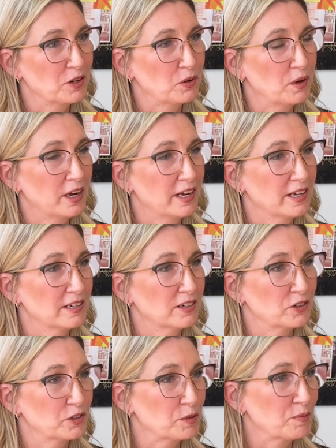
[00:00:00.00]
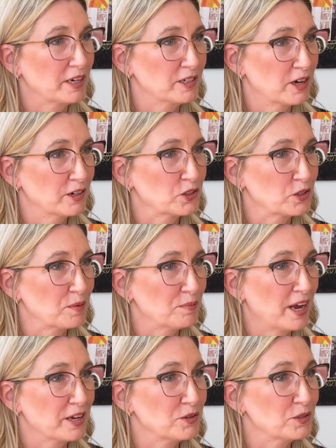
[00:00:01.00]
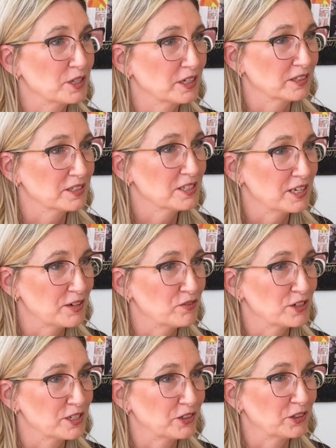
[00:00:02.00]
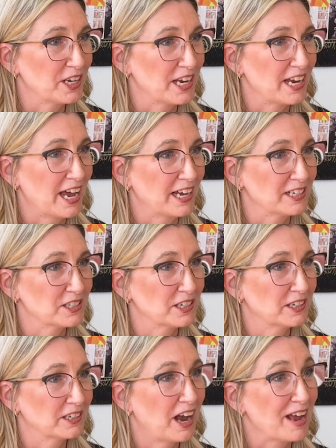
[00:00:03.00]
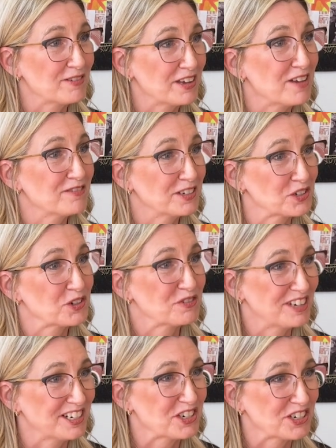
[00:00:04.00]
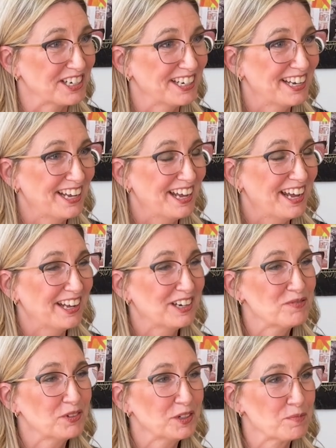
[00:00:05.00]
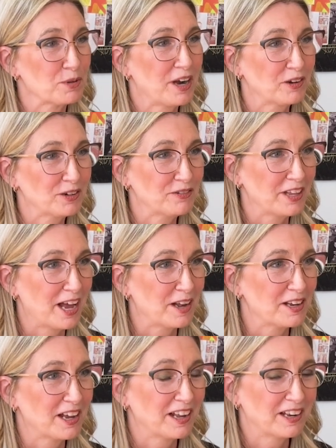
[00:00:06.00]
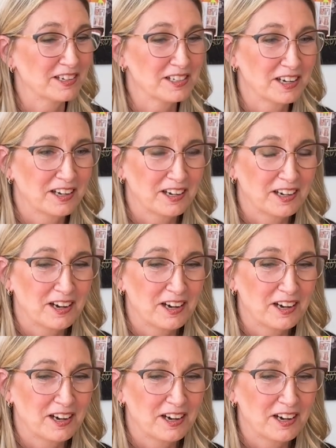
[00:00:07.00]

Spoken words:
I earned my doctorate by using seed fertility as an IVF intervention. And I'm really proud of that. And